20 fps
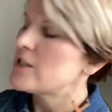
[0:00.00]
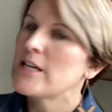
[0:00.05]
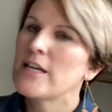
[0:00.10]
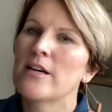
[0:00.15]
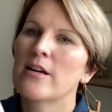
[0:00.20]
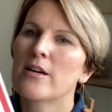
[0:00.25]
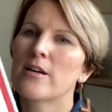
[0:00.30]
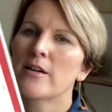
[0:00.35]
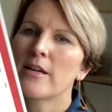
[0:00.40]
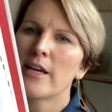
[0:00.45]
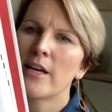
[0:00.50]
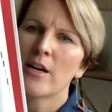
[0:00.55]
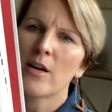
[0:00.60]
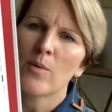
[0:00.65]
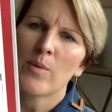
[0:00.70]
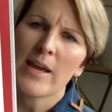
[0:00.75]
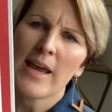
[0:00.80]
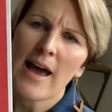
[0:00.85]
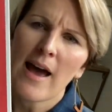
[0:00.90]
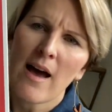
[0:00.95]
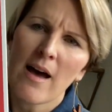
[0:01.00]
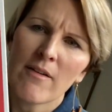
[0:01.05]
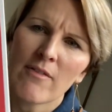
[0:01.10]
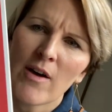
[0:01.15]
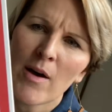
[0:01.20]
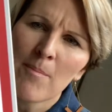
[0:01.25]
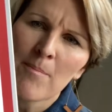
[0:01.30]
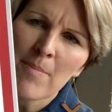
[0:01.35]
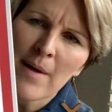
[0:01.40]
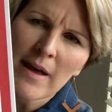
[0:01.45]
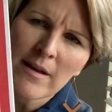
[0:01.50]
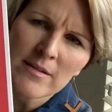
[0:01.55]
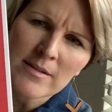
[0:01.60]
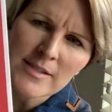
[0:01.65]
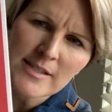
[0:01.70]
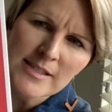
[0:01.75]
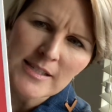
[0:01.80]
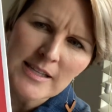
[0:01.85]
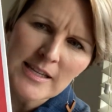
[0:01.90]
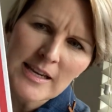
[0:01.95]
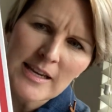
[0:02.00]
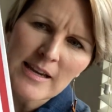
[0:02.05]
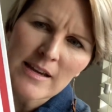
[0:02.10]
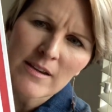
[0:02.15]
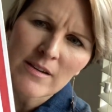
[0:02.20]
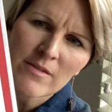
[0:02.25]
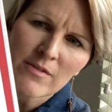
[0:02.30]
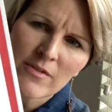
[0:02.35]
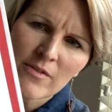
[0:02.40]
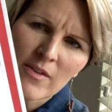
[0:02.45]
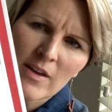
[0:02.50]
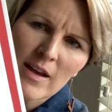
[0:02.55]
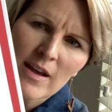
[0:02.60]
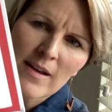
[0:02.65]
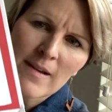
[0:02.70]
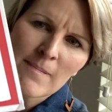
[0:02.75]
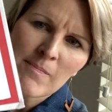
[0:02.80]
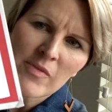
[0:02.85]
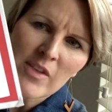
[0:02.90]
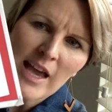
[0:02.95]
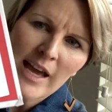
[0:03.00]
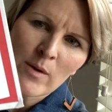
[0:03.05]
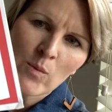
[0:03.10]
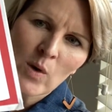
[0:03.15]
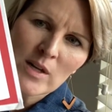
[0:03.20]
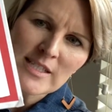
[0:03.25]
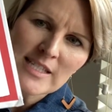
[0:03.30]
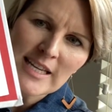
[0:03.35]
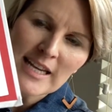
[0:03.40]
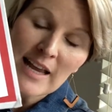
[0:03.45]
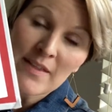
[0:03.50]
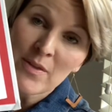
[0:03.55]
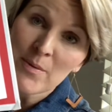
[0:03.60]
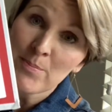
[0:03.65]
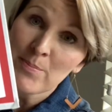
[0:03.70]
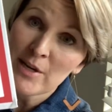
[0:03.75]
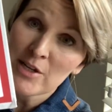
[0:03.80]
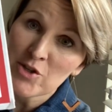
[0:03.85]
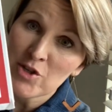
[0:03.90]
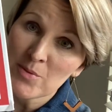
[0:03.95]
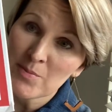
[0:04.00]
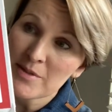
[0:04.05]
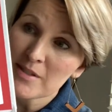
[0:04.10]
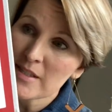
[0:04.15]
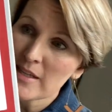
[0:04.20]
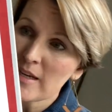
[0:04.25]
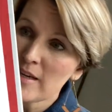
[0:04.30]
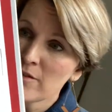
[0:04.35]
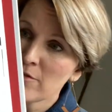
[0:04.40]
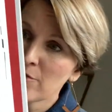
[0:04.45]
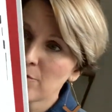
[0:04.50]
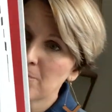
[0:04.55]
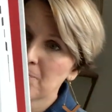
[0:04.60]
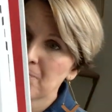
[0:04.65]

here. Here we have a bell sleeve and once again, the bishop sleeve.